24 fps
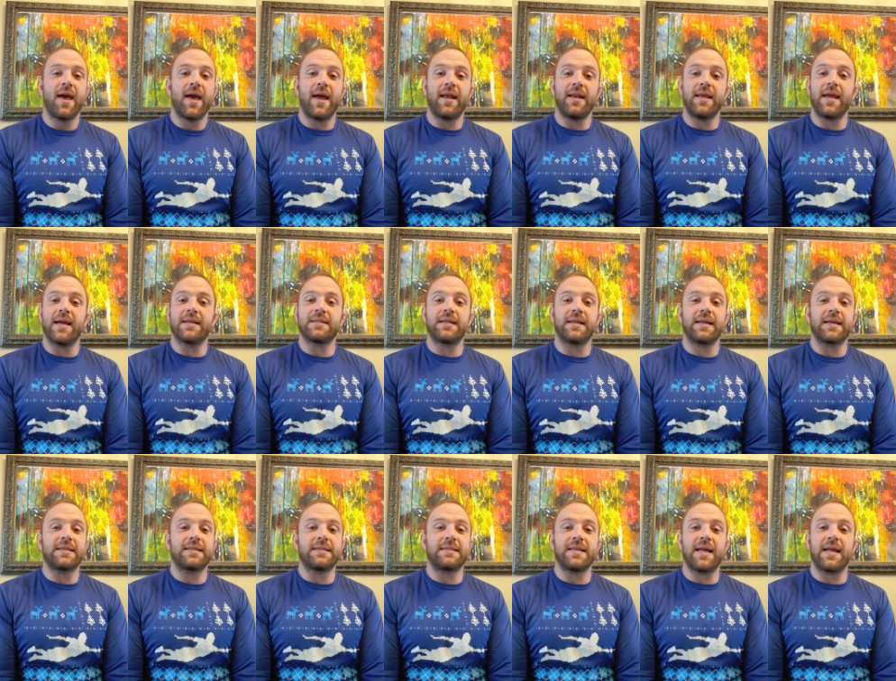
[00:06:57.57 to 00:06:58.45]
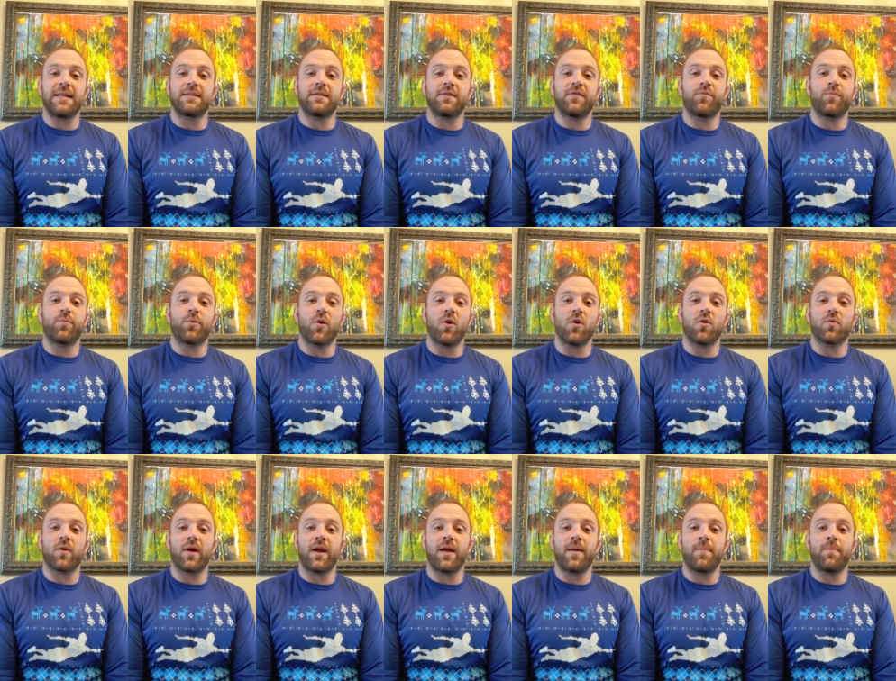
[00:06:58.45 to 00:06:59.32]
And he has an extensive
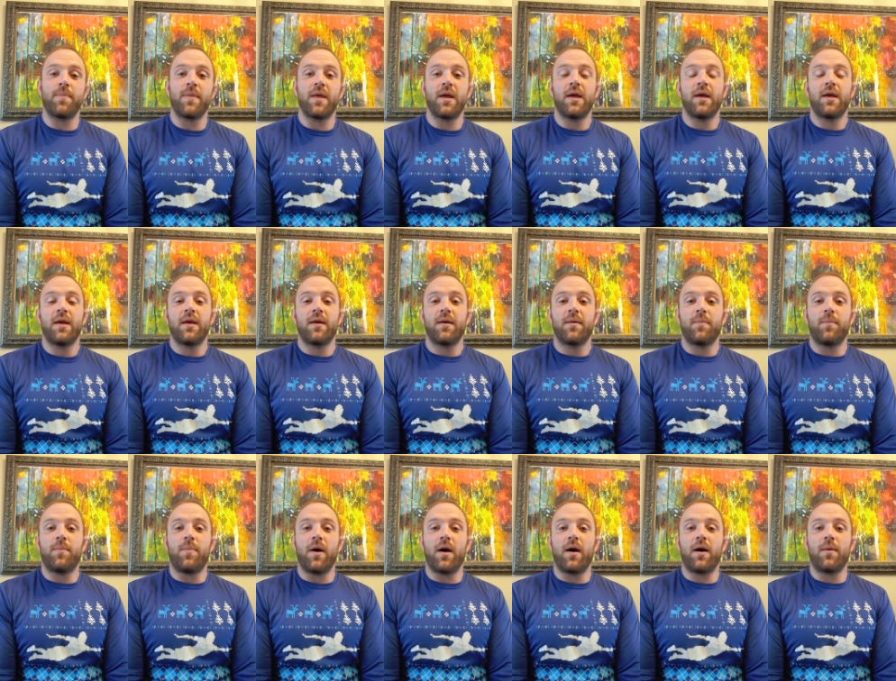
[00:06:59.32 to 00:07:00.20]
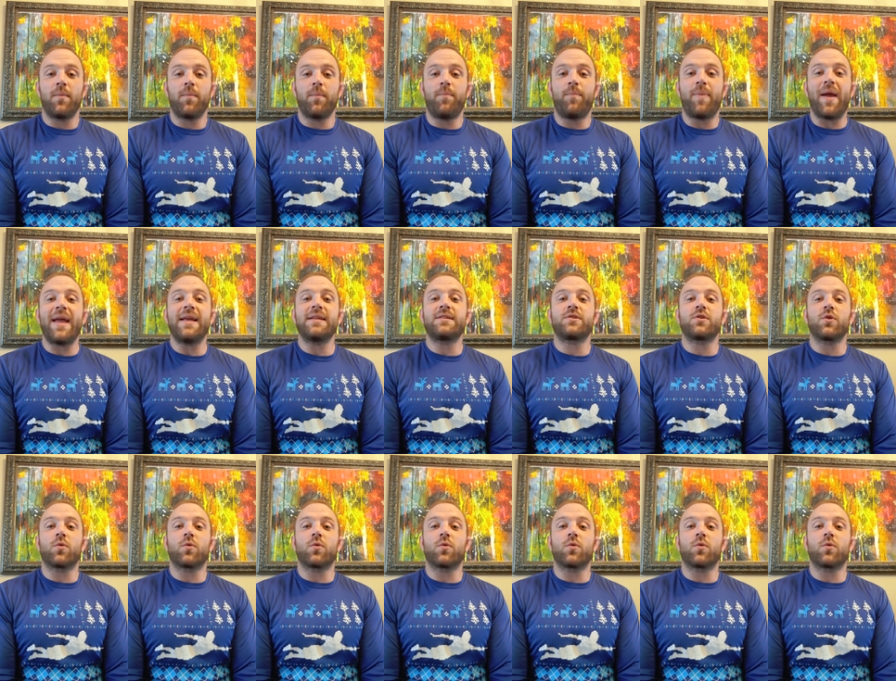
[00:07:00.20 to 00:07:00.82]
program based